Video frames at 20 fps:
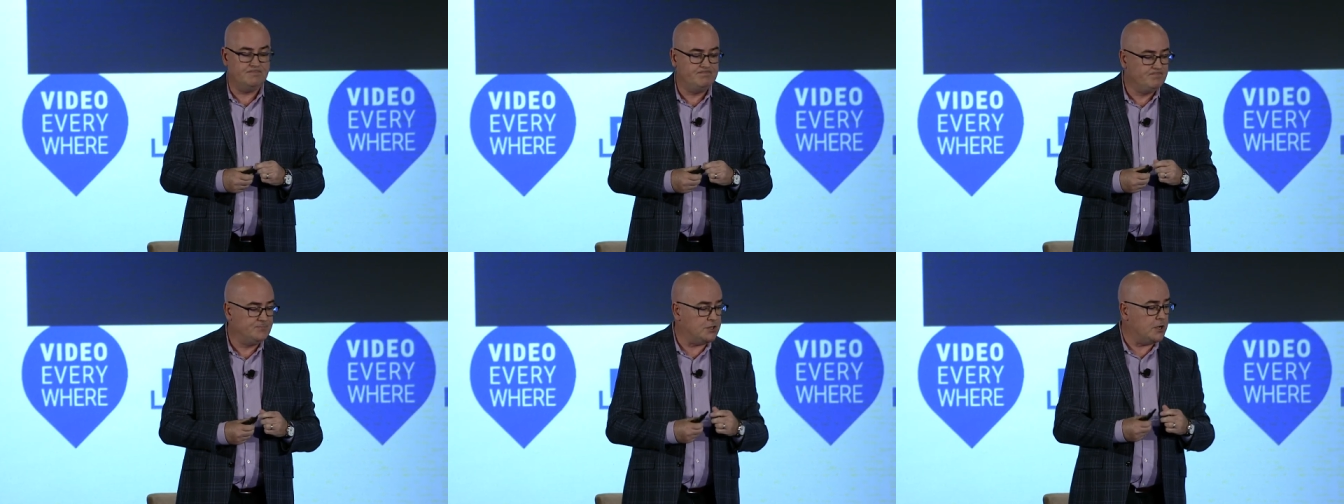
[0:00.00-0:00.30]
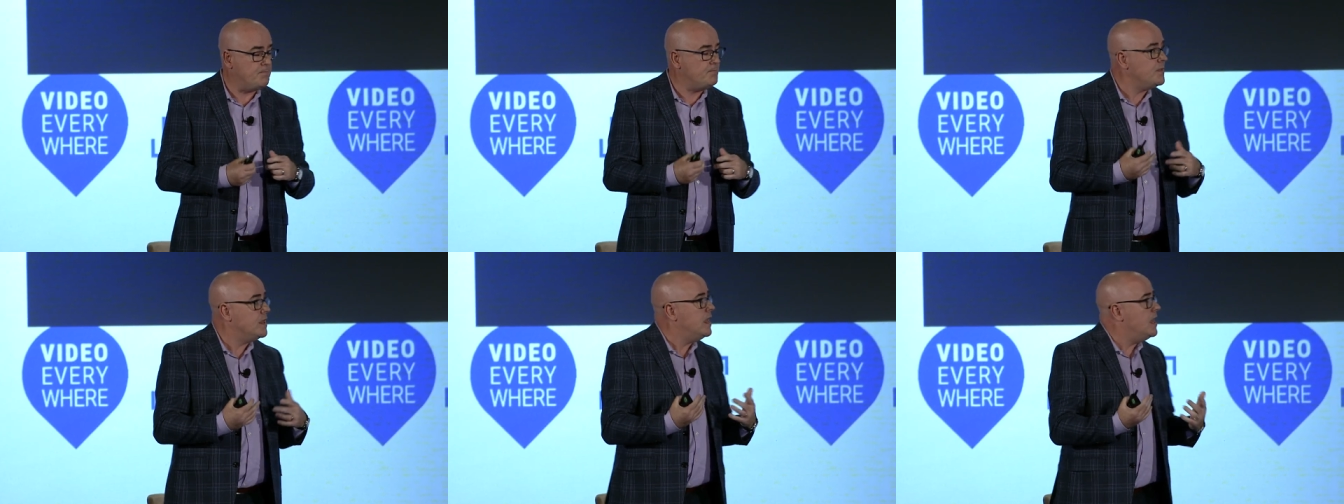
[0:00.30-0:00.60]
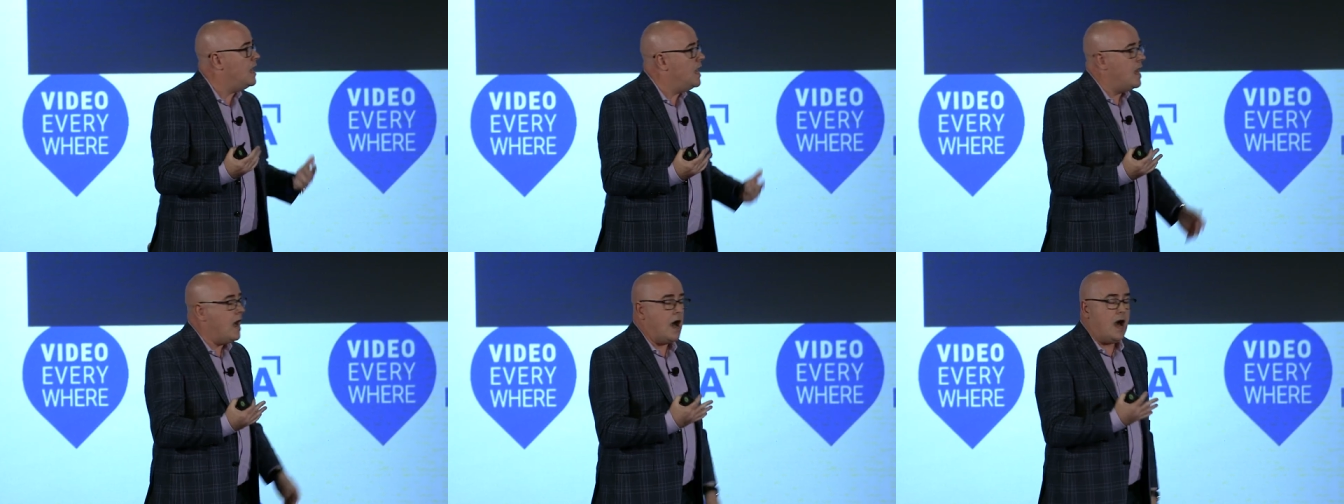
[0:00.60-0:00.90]
So
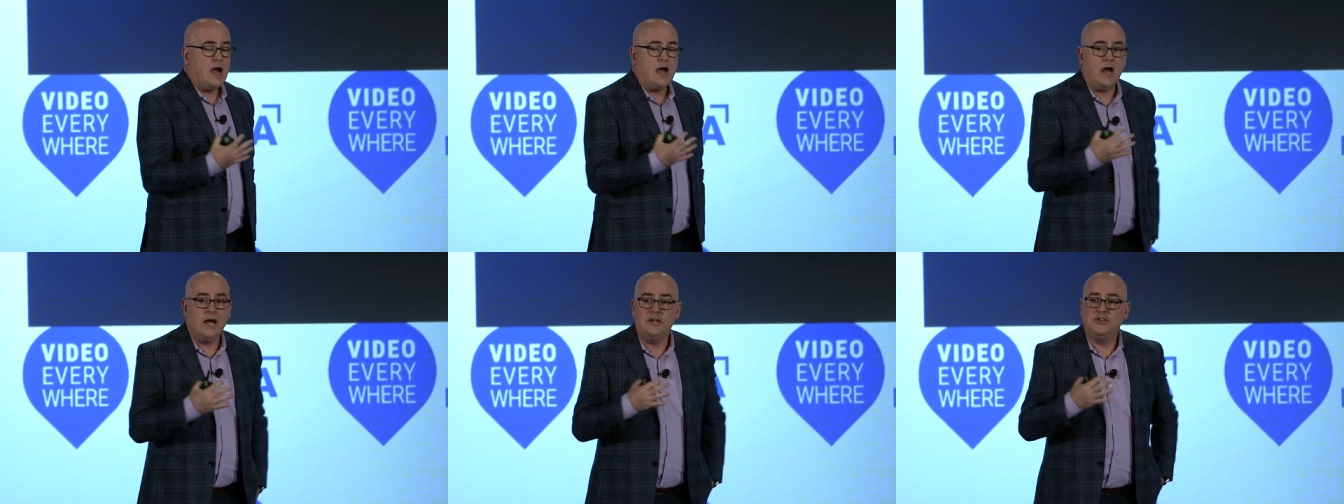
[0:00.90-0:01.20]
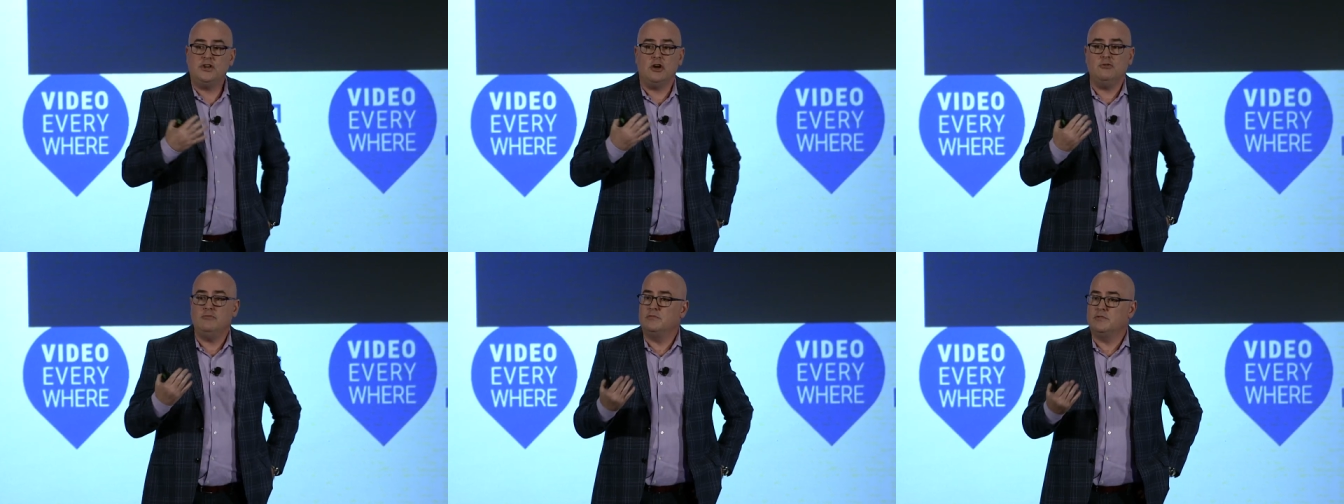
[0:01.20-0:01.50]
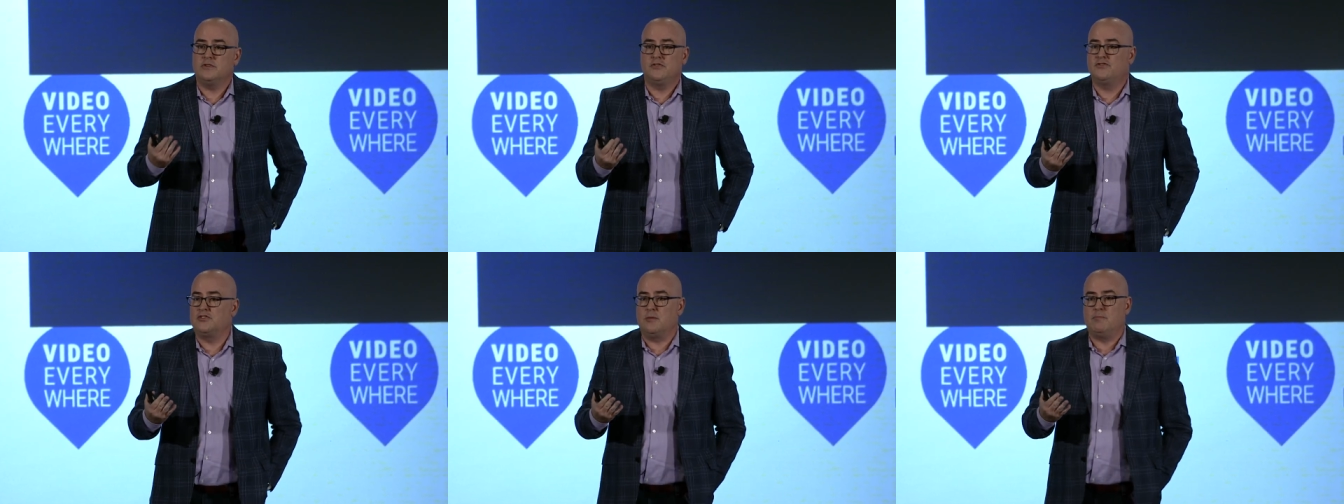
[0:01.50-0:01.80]
I don't
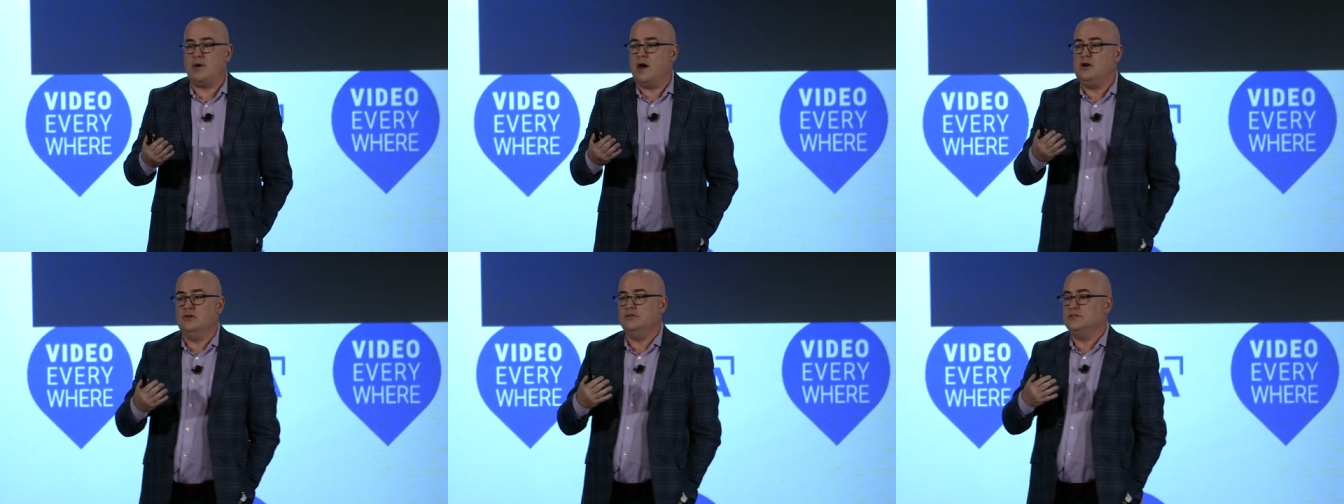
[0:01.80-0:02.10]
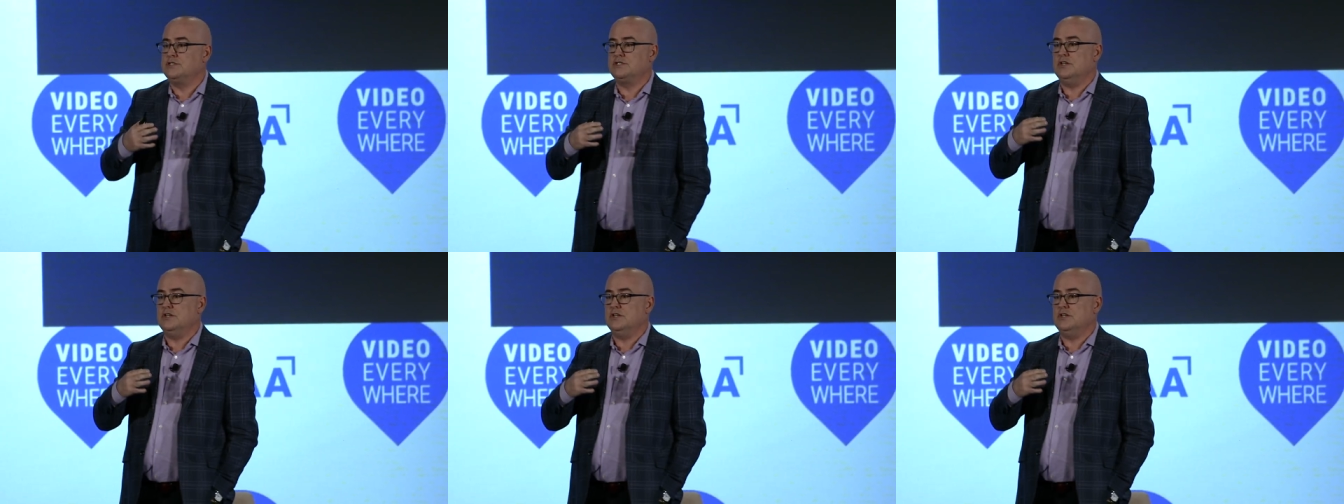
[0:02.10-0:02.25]
suppose